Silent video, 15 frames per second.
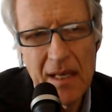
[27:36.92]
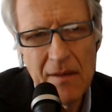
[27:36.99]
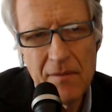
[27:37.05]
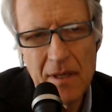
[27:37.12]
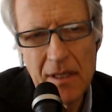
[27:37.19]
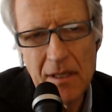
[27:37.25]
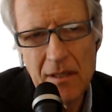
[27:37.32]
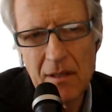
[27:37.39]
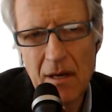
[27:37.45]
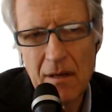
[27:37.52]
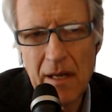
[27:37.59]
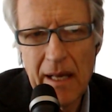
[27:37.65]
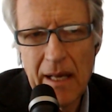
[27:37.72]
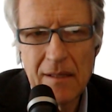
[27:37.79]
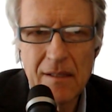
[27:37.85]
Even
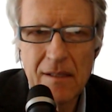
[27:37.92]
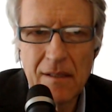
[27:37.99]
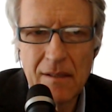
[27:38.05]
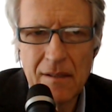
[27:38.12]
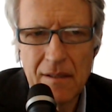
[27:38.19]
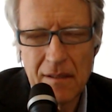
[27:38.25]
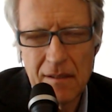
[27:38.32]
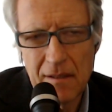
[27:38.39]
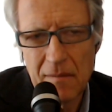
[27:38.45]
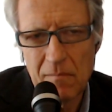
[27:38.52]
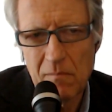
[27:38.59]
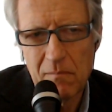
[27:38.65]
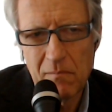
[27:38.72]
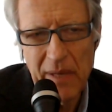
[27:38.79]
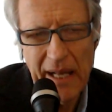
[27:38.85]
and the
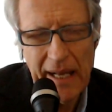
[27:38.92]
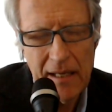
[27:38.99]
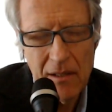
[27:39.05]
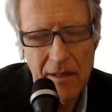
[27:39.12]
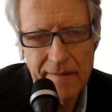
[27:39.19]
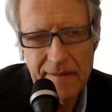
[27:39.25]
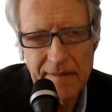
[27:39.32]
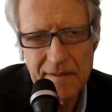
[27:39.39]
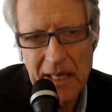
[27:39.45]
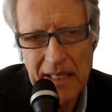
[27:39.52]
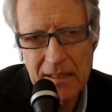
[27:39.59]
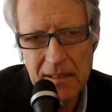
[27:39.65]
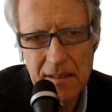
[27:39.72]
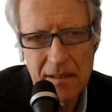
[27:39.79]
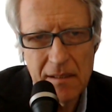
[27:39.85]
Black Lives
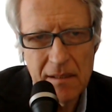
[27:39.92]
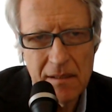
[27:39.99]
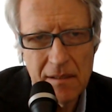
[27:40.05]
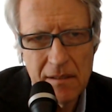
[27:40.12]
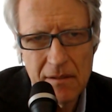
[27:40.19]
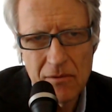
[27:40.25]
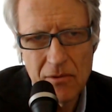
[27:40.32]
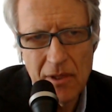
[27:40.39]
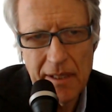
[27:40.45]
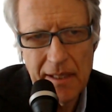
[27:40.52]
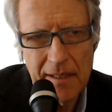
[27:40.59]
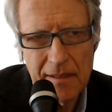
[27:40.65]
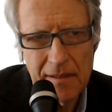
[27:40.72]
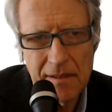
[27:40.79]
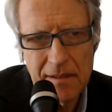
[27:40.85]
Matter
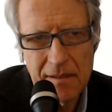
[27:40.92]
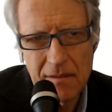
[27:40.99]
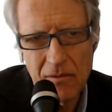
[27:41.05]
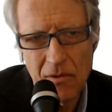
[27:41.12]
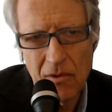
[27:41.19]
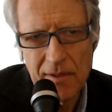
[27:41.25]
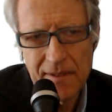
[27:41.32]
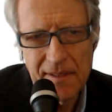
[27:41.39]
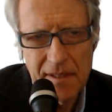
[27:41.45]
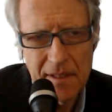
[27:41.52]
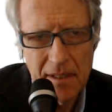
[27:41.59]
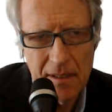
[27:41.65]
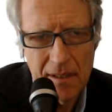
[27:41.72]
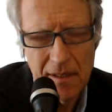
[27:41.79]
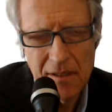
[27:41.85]
riots last
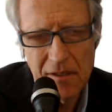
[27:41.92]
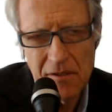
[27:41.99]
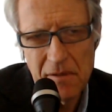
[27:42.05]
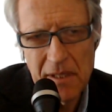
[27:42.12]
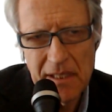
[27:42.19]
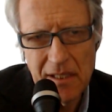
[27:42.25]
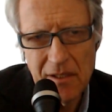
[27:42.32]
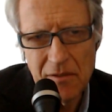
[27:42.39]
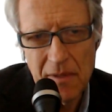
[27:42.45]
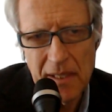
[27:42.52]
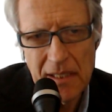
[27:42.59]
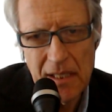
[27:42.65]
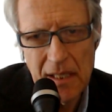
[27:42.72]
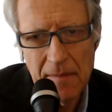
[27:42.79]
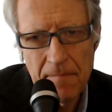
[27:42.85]
year in
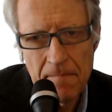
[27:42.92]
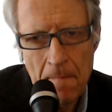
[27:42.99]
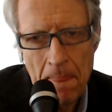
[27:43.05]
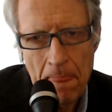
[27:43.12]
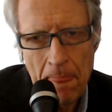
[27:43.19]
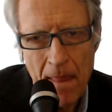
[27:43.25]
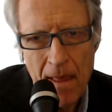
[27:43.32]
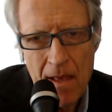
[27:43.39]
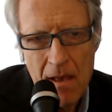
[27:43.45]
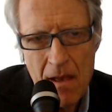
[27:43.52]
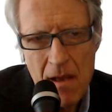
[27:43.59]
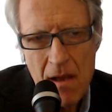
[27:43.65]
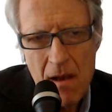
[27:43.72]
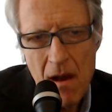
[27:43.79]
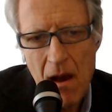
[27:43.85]
2020.
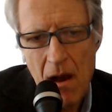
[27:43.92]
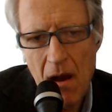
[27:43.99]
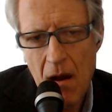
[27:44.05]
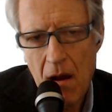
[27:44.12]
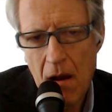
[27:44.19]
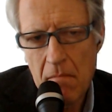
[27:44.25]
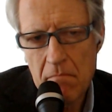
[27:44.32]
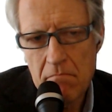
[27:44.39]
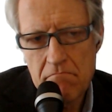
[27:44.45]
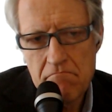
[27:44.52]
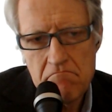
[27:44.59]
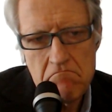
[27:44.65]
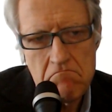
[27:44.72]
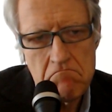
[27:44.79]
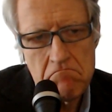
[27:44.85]

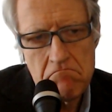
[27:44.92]
Um,